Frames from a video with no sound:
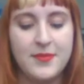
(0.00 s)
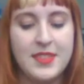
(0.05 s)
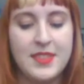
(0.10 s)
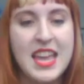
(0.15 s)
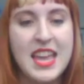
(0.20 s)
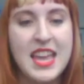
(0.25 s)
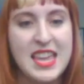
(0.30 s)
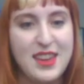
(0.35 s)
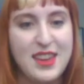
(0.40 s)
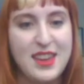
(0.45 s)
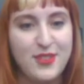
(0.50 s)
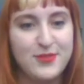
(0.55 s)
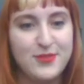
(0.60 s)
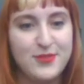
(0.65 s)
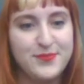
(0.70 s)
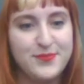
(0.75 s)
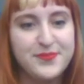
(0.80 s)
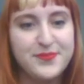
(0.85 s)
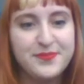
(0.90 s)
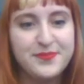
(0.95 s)
Thank
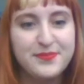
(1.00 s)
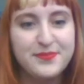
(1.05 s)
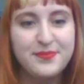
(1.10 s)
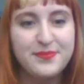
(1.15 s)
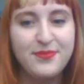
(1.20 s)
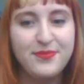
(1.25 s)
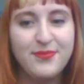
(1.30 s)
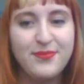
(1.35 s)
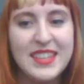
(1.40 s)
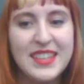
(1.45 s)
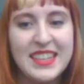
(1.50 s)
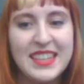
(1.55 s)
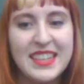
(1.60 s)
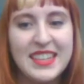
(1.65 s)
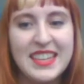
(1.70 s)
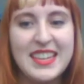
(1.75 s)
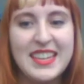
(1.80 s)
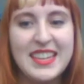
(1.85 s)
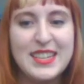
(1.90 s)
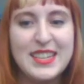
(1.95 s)
you.
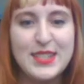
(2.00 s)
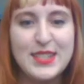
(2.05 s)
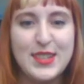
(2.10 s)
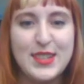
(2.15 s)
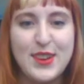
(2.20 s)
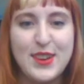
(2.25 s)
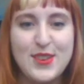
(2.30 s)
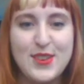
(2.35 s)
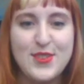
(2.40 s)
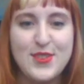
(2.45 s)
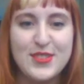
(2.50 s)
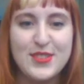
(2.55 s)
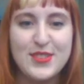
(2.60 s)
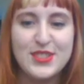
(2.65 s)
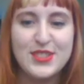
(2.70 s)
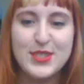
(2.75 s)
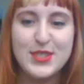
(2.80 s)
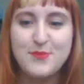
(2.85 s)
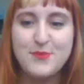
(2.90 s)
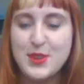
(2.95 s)
So
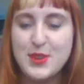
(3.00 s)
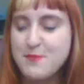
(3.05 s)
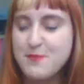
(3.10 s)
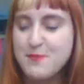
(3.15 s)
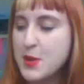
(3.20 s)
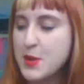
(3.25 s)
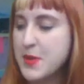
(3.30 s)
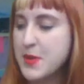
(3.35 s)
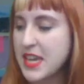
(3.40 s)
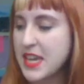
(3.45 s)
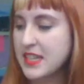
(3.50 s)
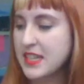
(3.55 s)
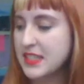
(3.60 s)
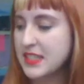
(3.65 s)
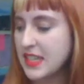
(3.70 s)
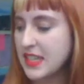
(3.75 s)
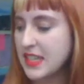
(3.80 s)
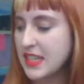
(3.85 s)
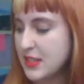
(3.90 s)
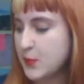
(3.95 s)
just one more piece,
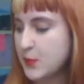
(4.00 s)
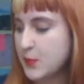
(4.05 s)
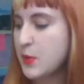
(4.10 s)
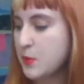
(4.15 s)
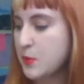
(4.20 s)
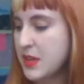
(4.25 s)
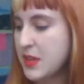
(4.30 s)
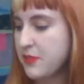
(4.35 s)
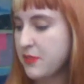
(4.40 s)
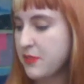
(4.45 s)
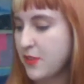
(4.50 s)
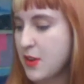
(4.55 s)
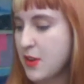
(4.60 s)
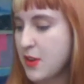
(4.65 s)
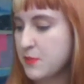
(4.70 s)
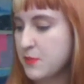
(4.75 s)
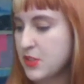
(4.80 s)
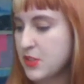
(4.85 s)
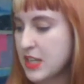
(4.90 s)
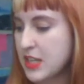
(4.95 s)
and this one will be
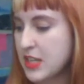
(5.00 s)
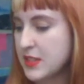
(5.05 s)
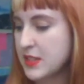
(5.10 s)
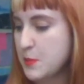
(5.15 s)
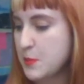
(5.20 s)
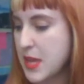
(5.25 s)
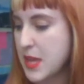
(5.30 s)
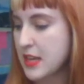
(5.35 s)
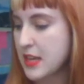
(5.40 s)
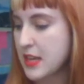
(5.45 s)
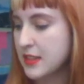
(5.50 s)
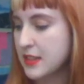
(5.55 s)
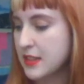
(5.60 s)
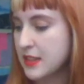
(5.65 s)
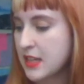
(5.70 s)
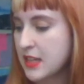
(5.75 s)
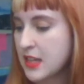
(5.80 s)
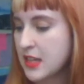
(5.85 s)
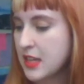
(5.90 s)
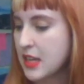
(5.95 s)
from She is a Beast.
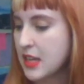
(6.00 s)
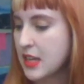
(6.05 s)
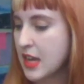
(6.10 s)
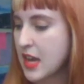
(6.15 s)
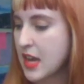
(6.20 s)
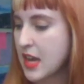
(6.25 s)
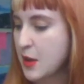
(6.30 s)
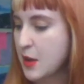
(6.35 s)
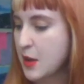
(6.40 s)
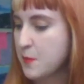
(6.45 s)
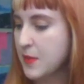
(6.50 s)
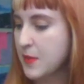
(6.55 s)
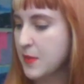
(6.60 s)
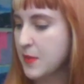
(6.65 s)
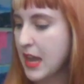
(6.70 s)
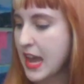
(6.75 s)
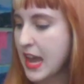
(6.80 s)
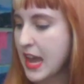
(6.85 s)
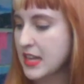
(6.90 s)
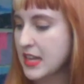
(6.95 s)

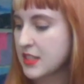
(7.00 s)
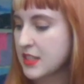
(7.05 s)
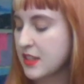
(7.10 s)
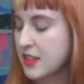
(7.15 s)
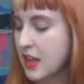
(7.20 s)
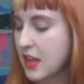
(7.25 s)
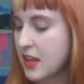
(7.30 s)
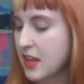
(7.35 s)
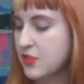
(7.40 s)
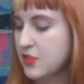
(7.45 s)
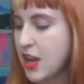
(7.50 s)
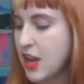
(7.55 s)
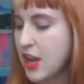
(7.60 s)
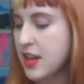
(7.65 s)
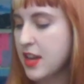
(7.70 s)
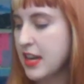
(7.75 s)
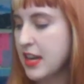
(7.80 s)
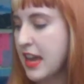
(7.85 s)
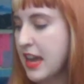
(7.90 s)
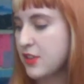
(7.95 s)

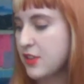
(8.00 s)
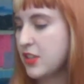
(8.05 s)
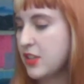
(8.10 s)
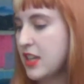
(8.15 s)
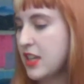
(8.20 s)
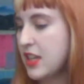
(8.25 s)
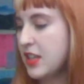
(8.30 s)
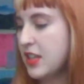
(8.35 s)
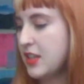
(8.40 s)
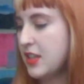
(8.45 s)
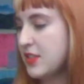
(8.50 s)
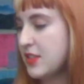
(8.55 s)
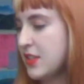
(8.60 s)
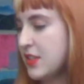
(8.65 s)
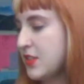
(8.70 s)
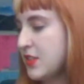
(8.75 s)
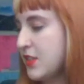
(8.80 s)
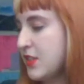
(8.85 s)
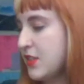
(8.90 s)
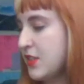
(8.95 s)
John had actually,
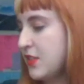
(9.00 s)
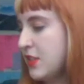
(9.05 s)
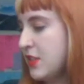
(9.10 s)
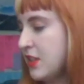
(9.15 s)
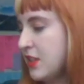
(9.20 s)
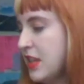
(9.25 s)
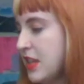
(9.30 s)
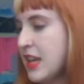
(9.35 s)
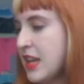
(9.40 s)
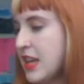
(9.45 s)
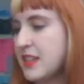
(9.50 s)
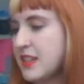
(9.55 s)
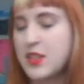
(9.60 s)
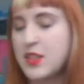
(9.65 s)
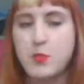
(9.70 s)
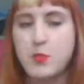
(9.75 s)
he has the